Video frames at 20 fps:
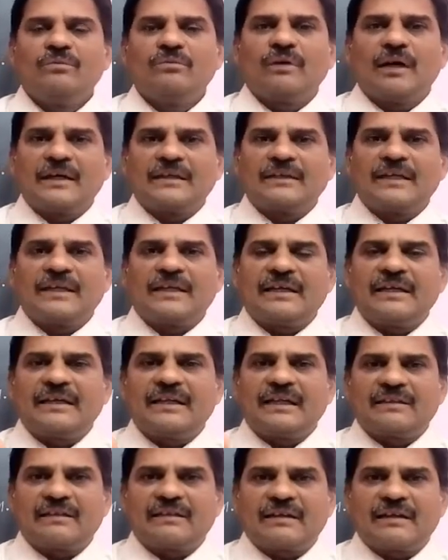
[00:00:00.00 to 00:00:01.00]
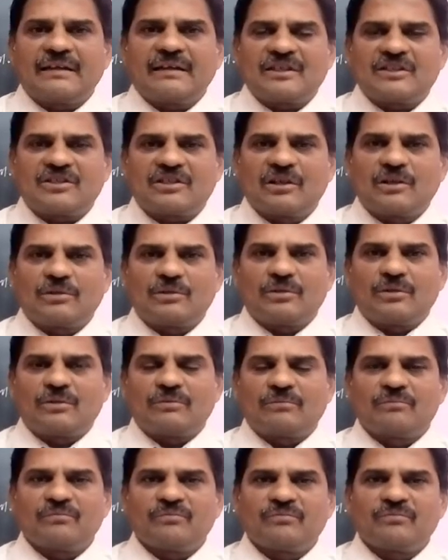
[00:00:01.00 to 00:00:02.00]
under any other country's control.
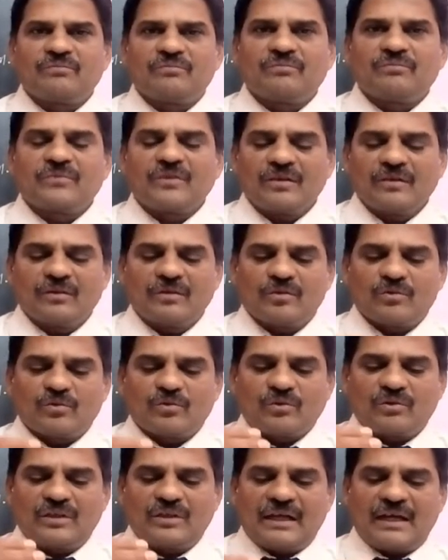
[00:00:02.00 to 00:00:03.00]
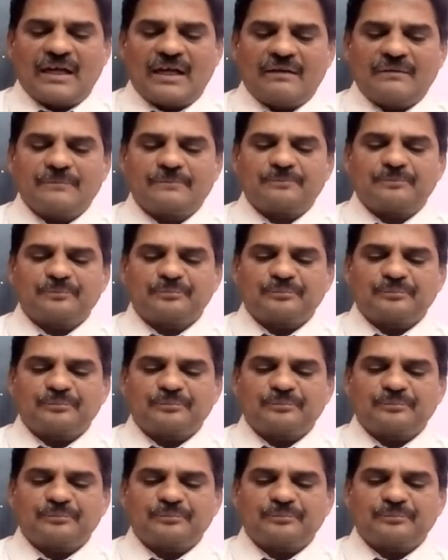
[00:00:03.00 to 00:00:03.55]
So they are